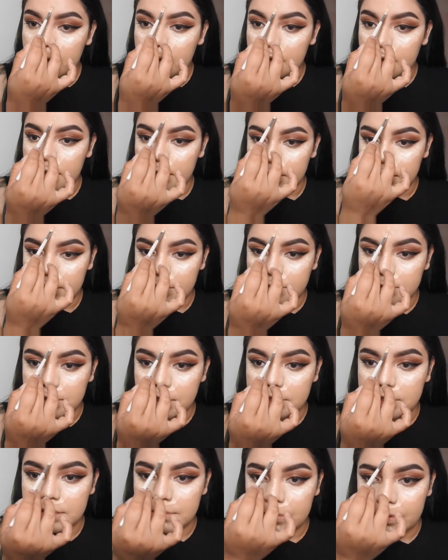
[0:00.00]
and then little
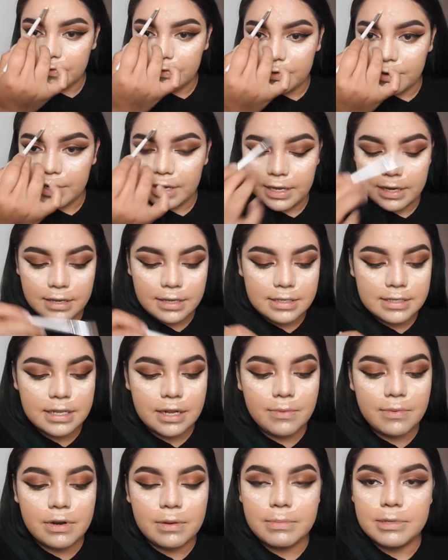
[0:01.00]
dots on my forehead because I
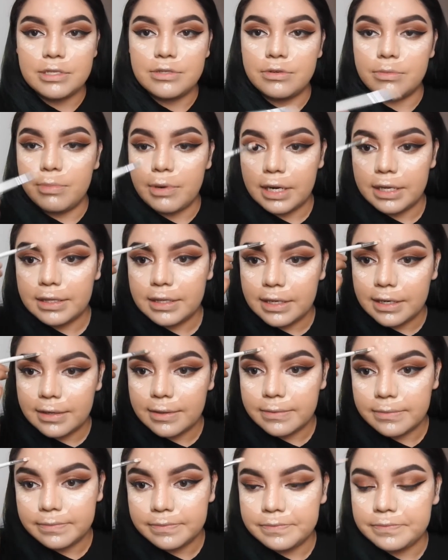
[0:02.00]
don't want to be too bright there.